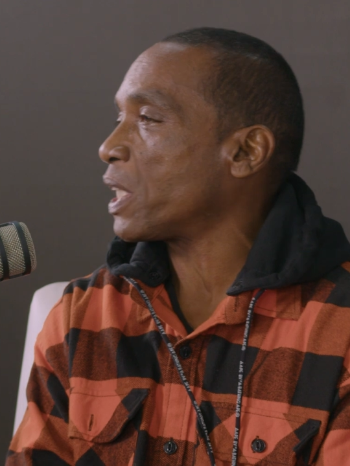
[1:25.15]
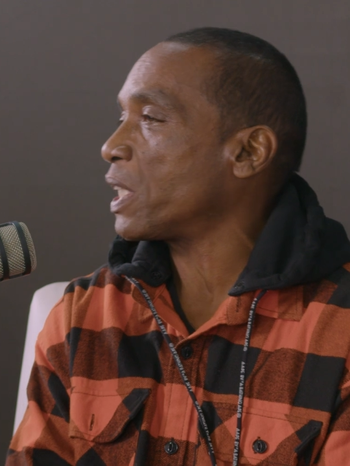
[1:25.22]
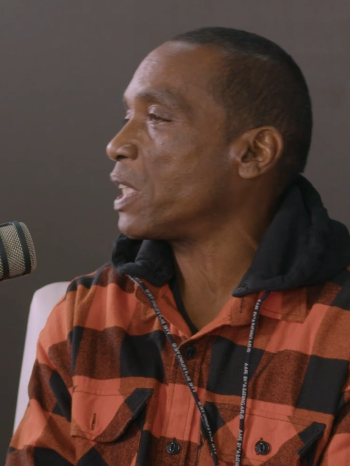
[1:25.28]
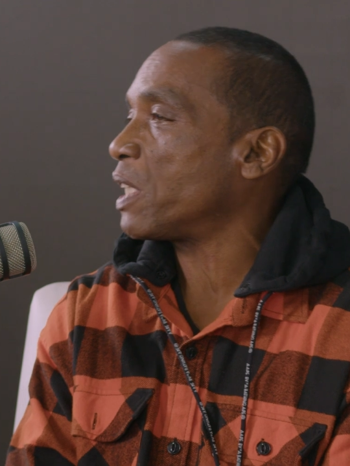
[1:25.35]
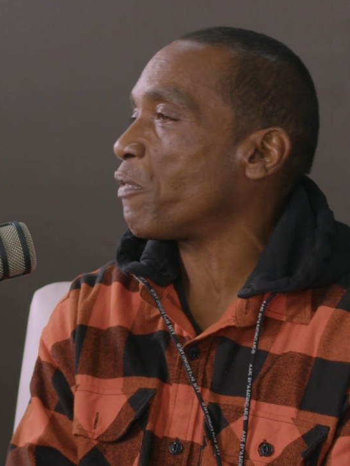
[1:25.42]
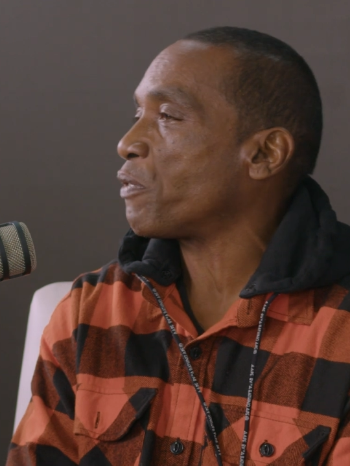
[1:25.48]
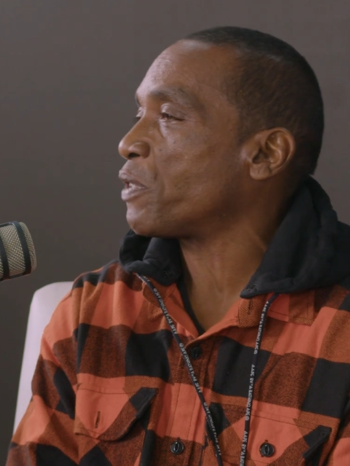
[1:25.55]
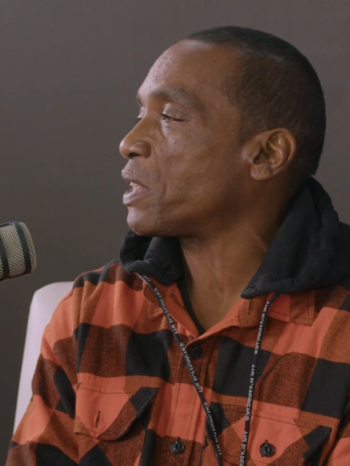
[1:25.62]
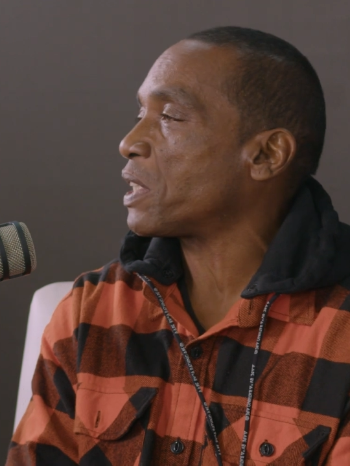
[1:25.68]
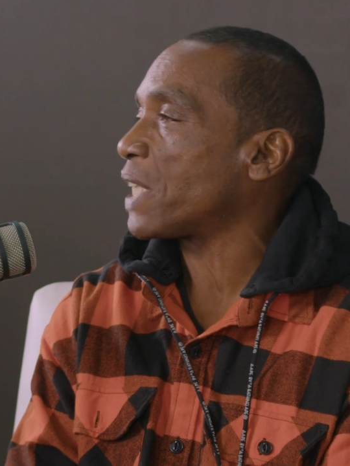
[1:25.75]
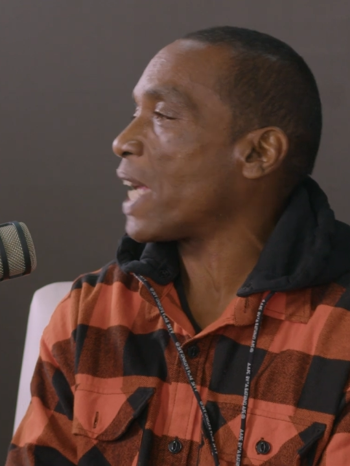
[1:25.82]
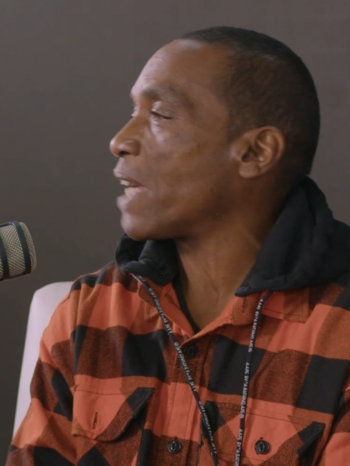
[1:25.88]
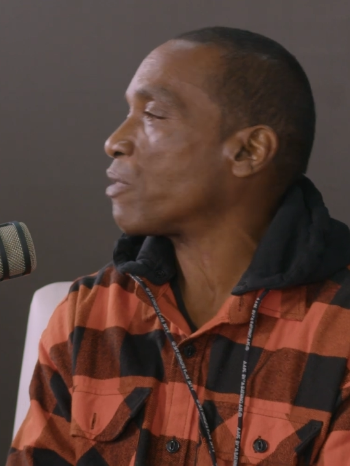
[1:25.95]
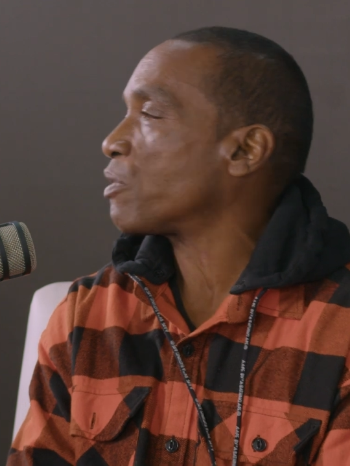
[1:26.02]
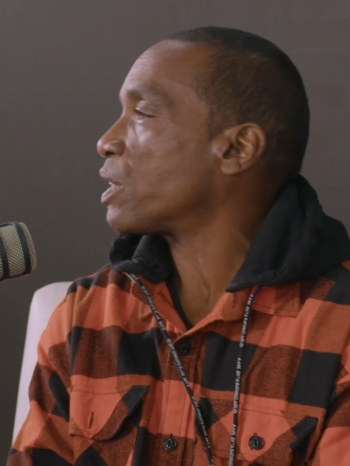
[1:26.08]
and different
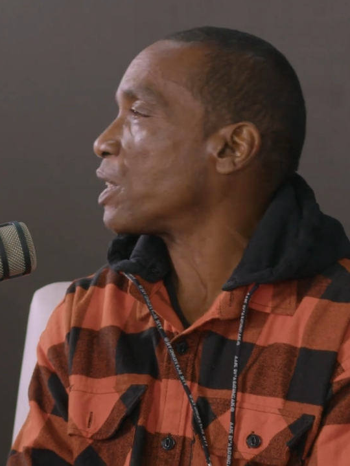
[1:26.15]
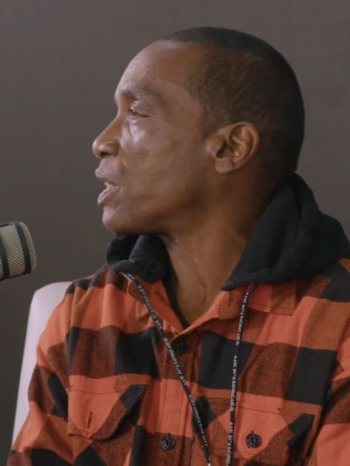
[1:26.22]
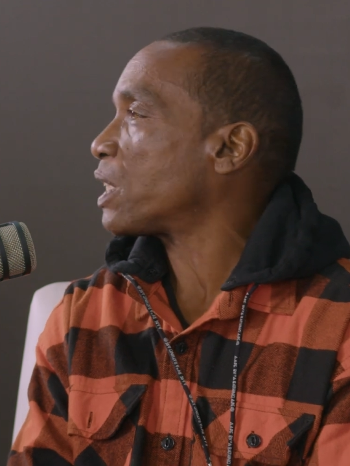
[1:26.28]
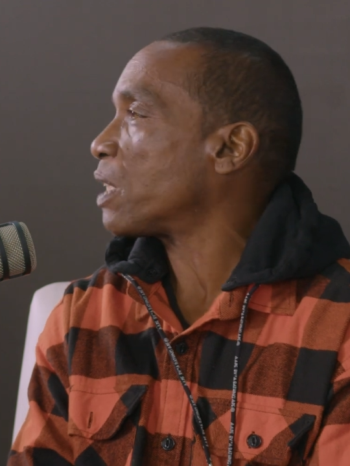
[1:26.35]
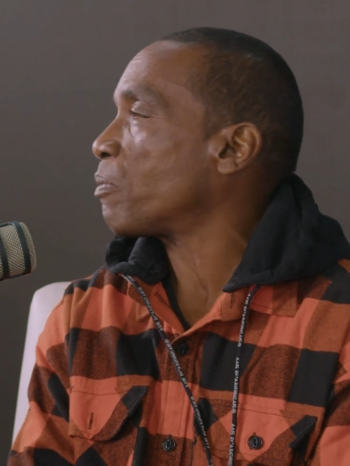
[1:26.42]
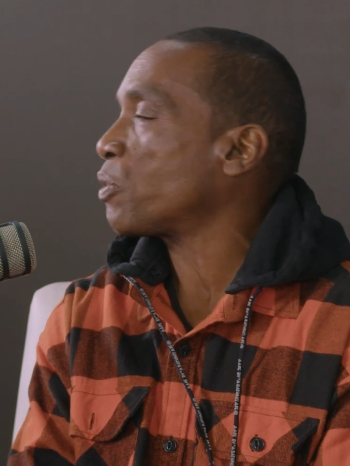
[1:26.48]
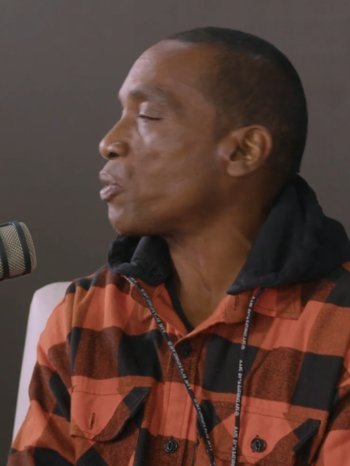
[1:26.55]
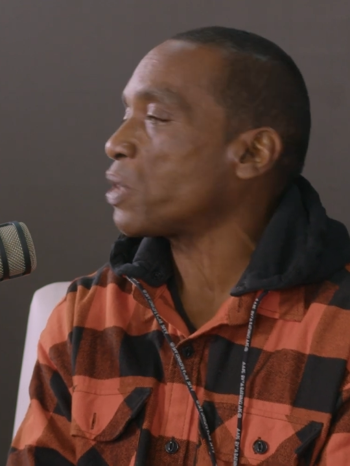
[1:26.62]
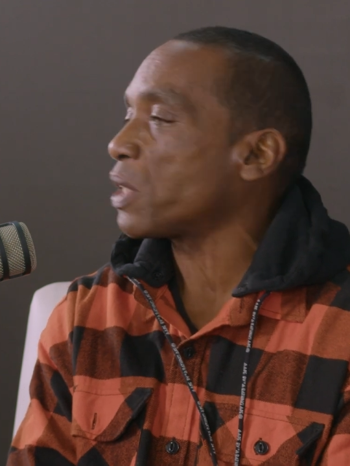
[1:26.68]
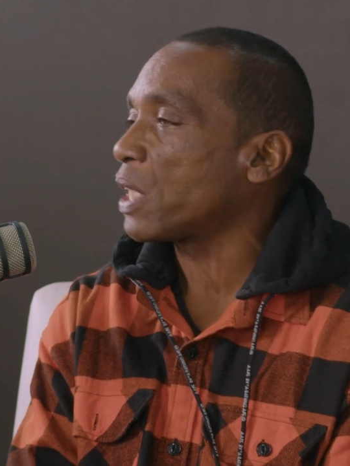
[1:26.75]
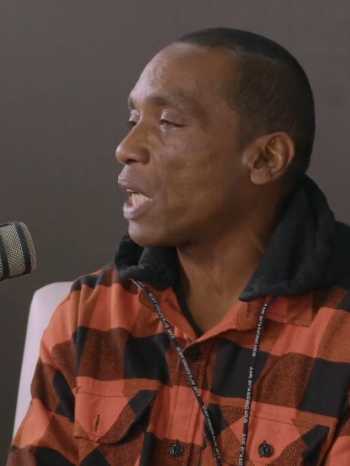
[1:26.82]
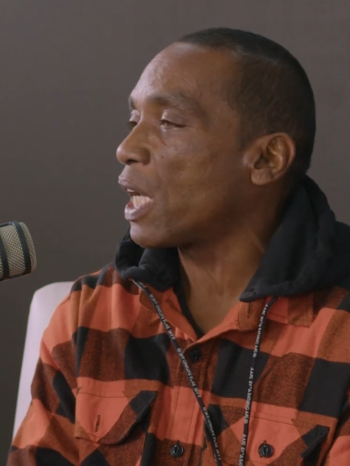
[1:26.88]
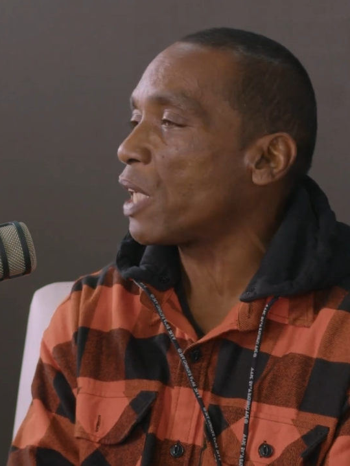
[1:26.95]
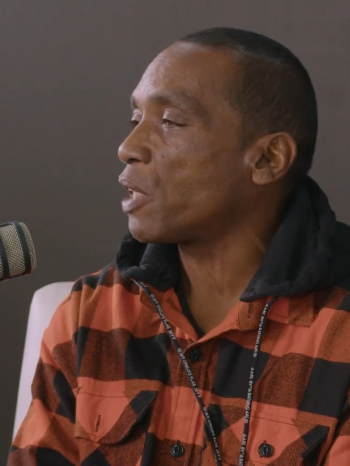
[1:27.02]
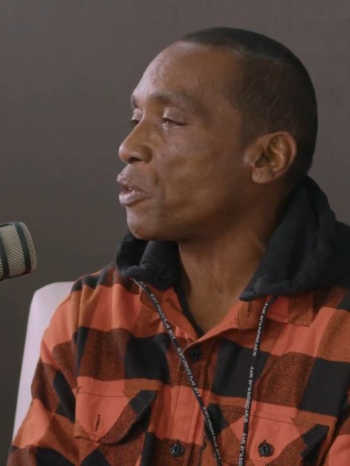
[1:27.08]
sounds and symbols and
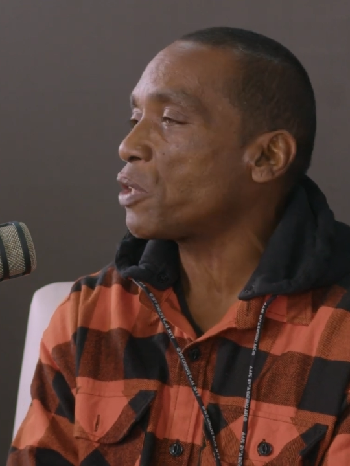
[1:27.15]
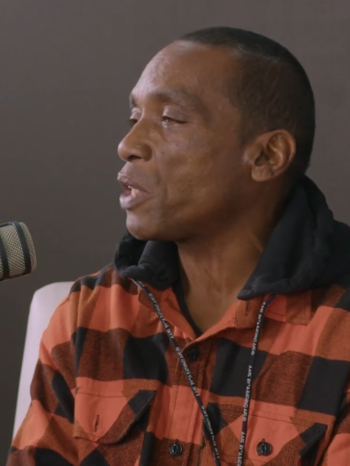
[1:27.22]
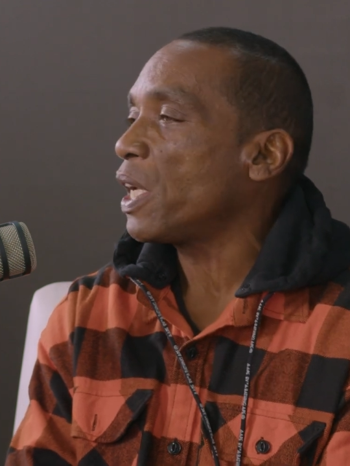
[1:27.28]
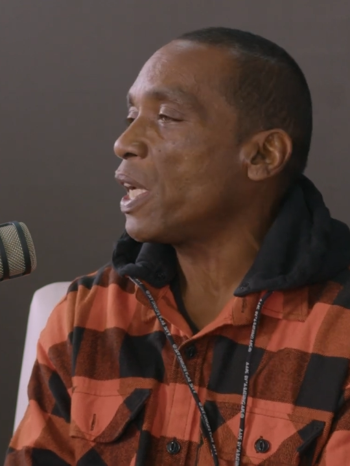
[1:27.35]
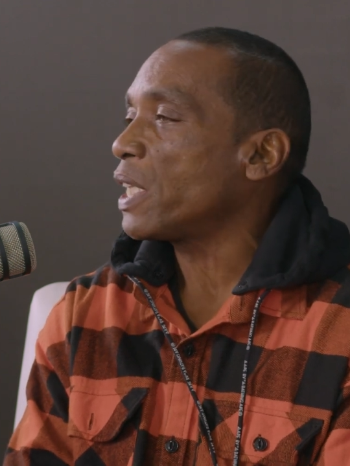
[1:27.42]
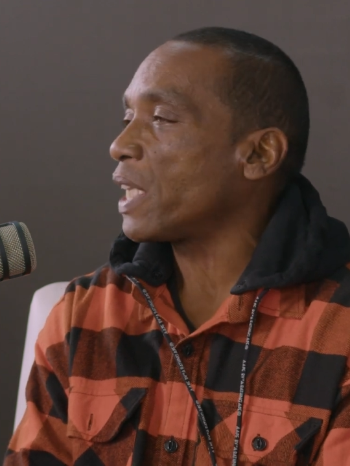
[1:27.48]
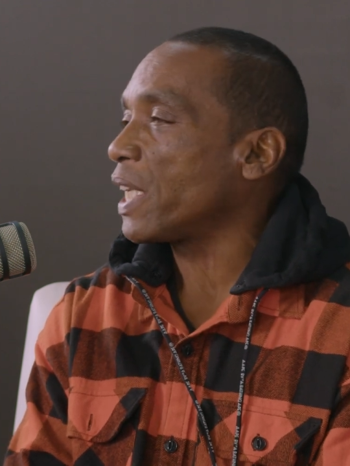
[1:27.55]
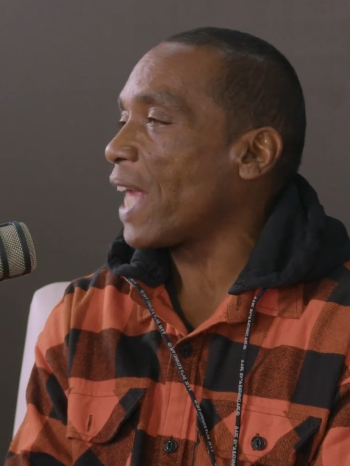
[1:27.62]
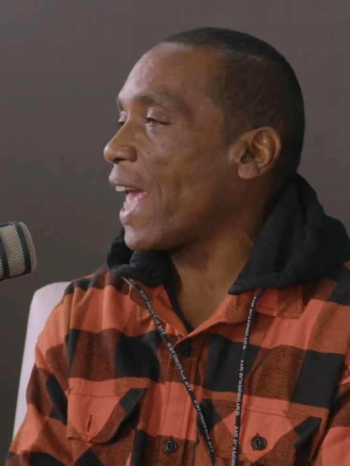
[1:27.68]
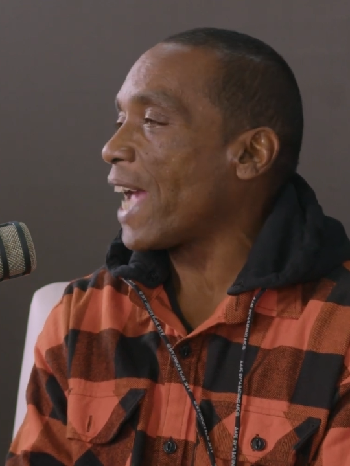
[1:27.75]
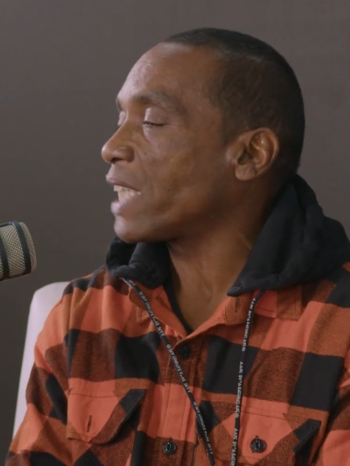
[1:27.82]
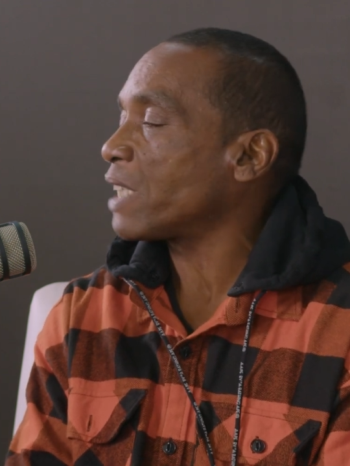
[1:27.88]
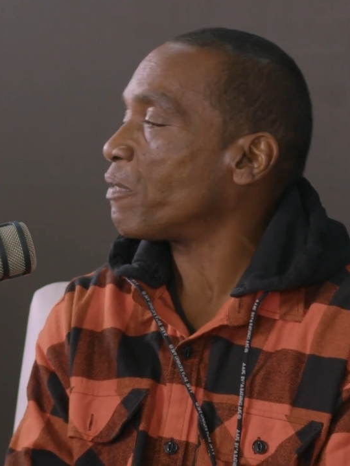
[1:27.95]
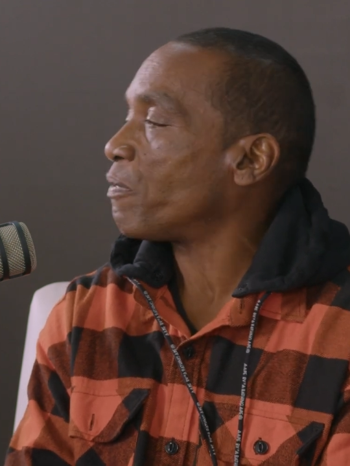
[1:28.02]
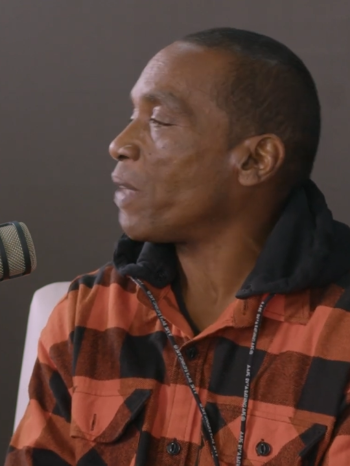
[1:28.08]
colors that
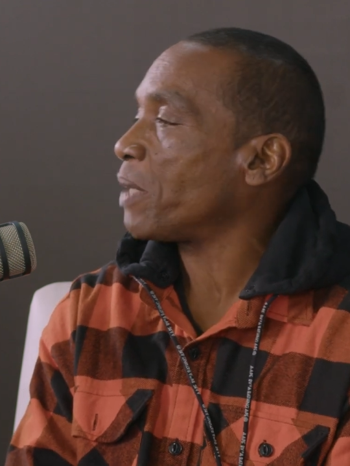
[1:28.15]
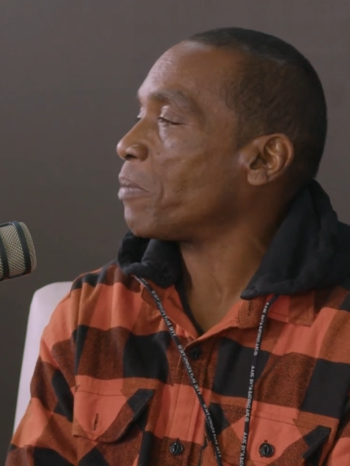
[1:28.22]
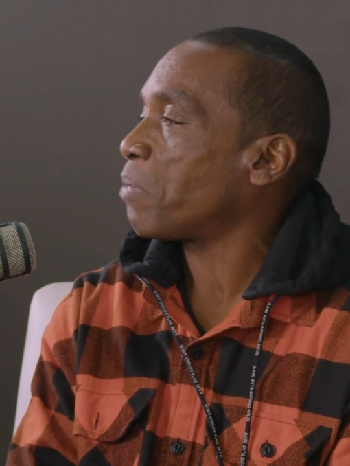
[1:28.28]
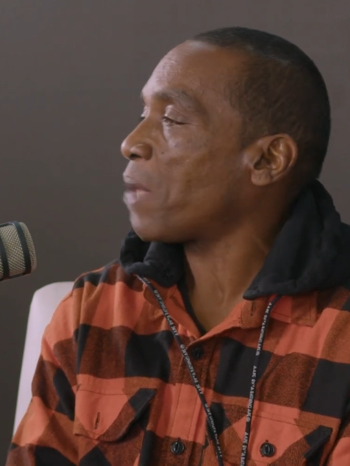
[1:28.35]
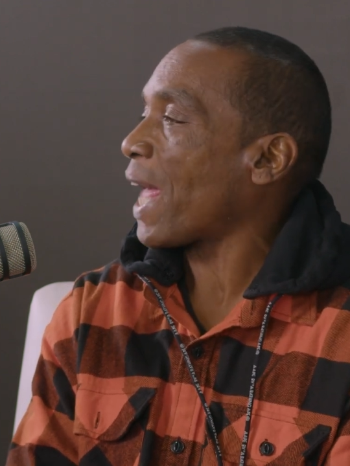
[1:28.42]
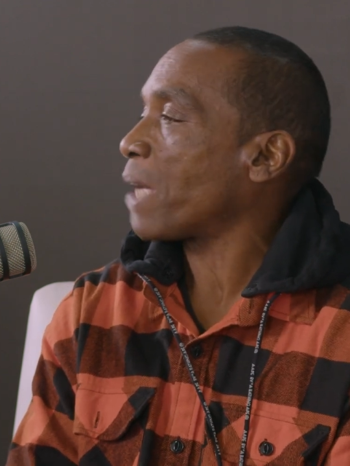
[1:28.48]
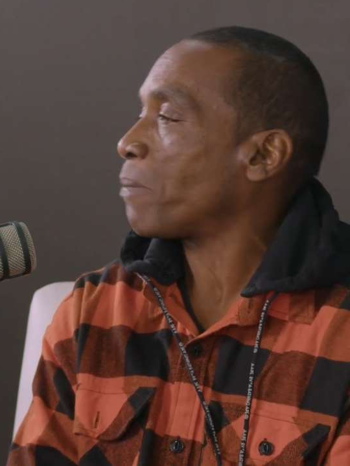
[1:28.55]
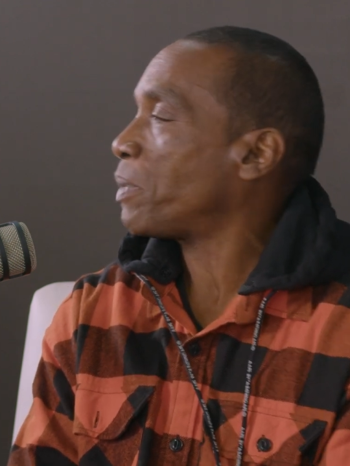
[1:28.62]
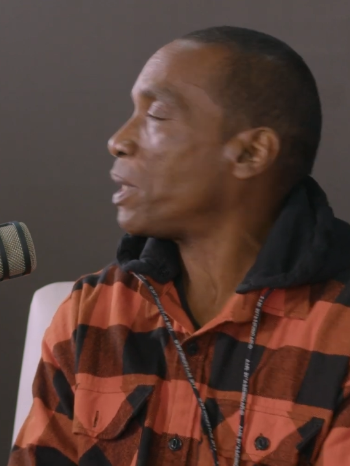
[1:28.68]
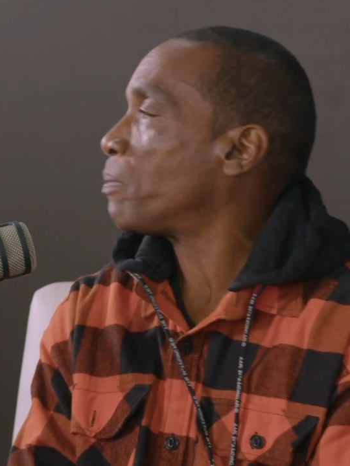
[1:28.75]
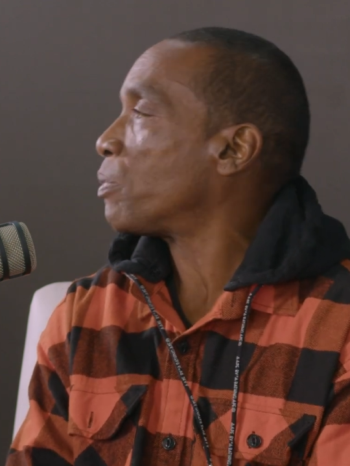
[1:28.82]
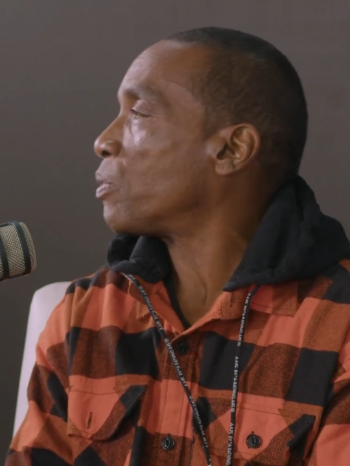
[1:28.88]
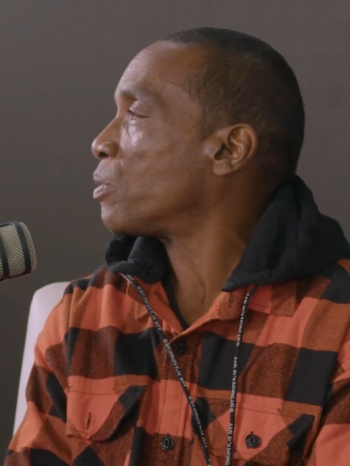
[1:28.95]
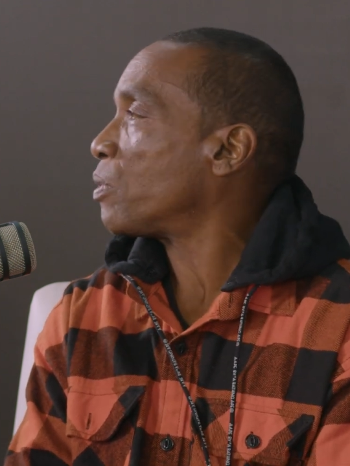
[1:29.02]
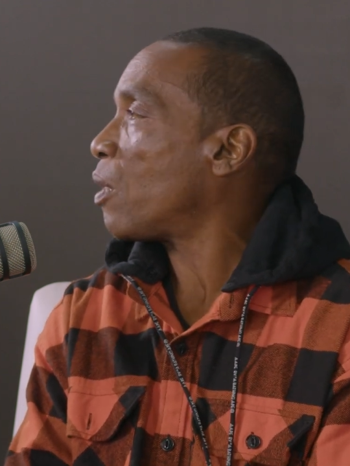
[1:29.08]
activate black
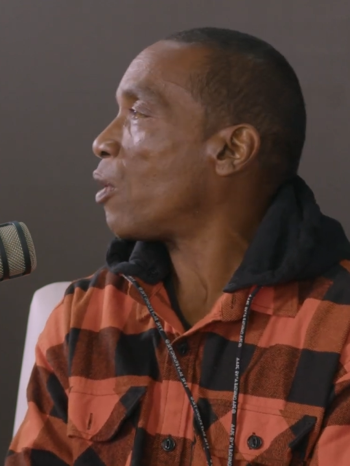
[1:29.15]
people.